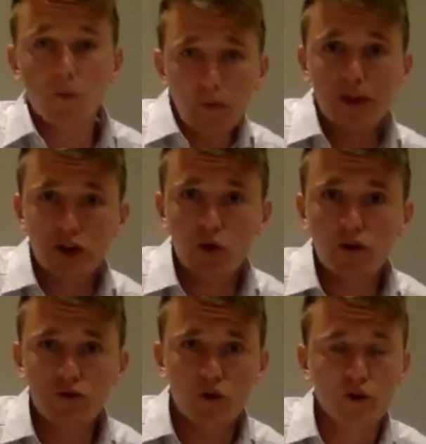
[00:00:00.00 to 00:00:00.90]
We do,
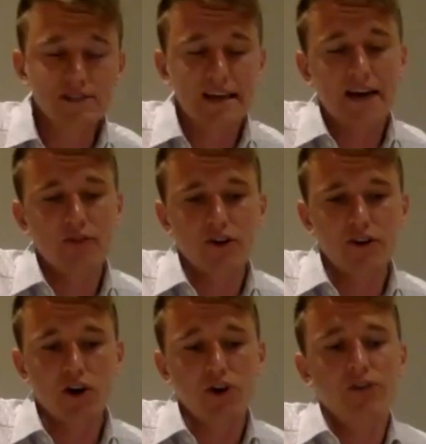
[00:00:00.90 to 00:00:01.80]
of course, have on
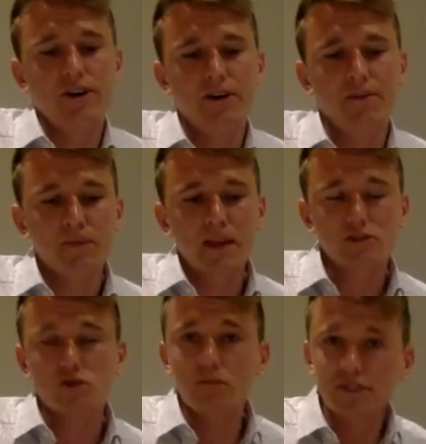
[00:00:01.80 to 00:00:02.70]
our
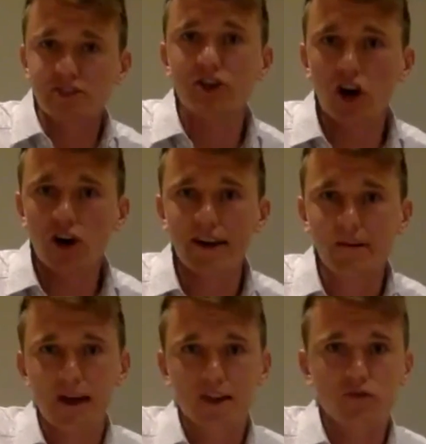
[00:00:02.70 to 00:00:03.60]
Strawbees
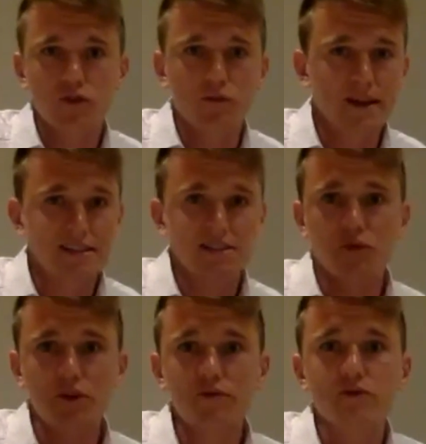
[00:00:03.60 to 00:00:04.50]
learning platform that is
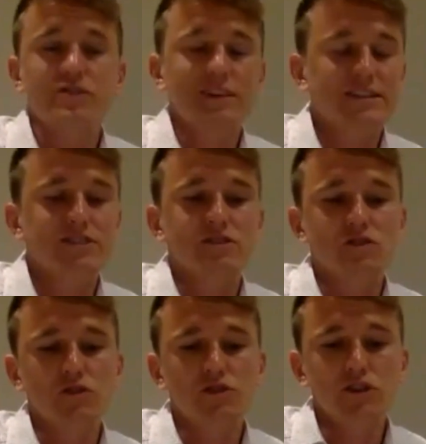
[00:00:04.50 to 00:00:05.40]
free for teachers
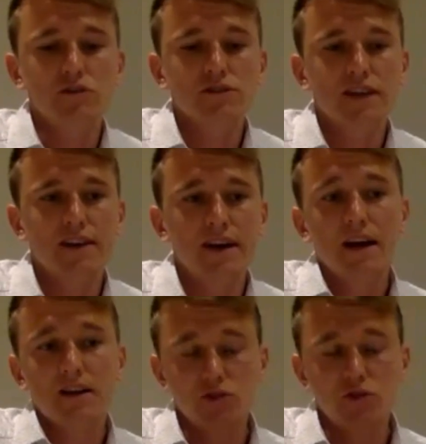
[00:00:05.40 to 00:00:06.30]
to use, and
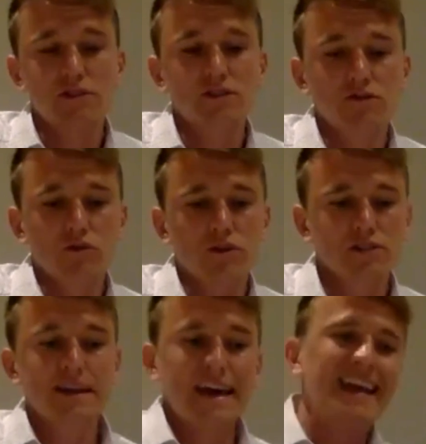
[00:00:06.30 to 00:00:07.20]
students, of course,
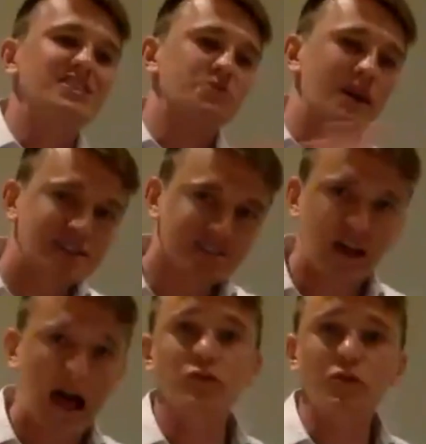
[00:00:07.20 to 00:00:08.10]
instructions on
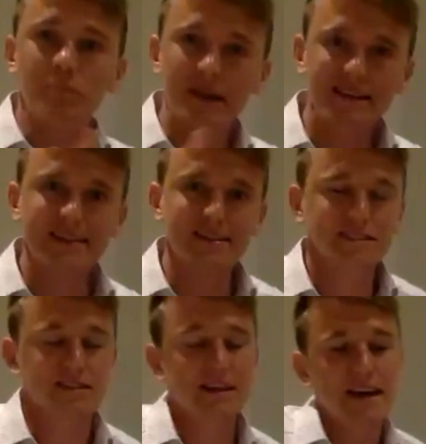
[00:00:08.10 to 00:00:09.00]
how to build
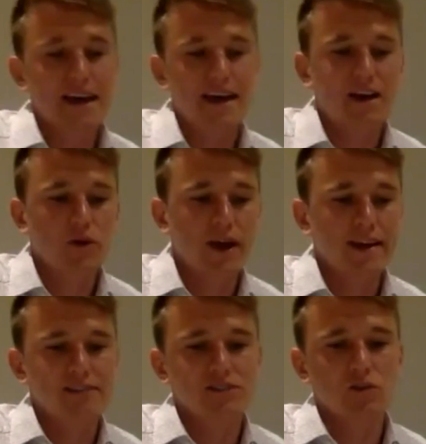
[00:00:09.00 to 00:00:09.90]
this crane
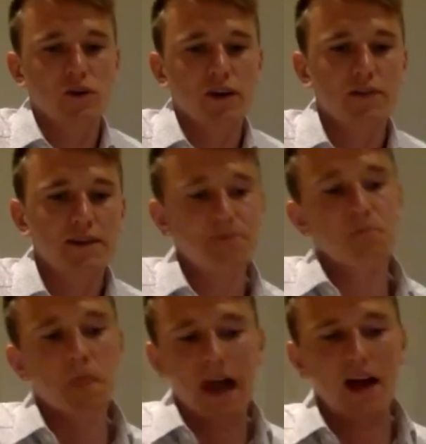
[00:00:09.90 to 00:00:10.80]
and so on. But
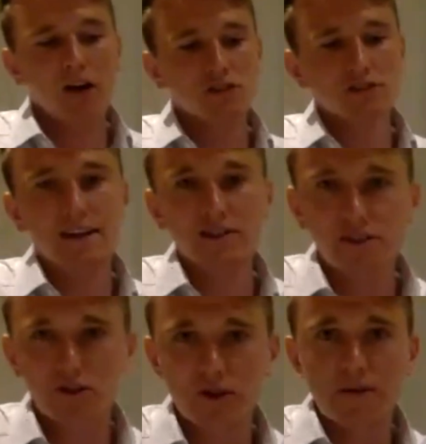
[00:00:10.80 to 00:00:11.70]
I also like
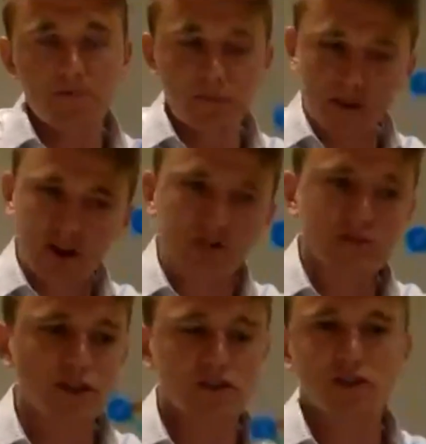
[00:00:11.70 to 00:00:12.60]
to,
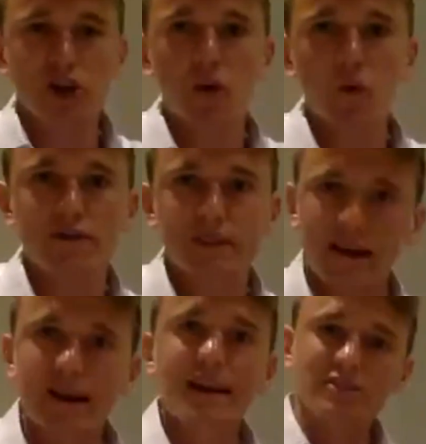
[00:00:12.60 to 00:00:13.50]
just show it and
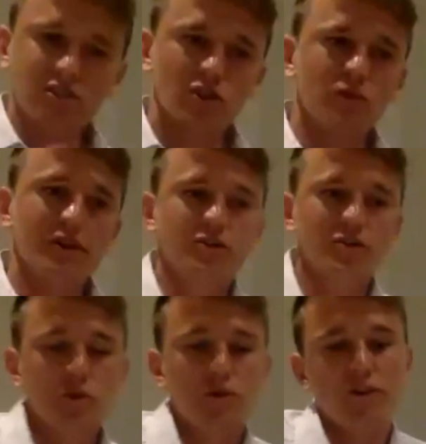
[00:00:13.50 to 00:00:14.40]
let the student
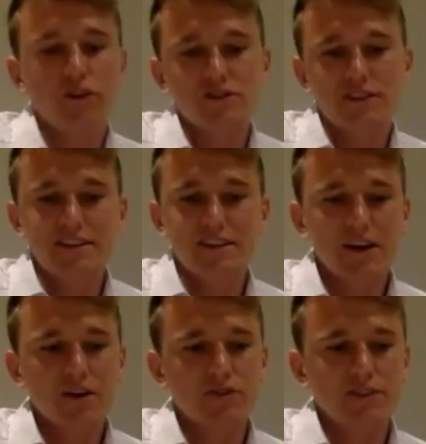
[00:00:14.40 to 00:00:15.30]
do reverse
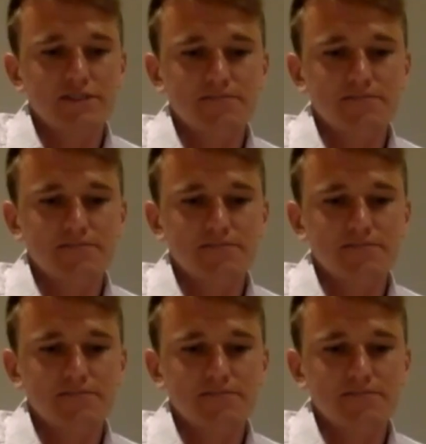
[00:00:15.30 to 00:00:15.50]
engineering of it.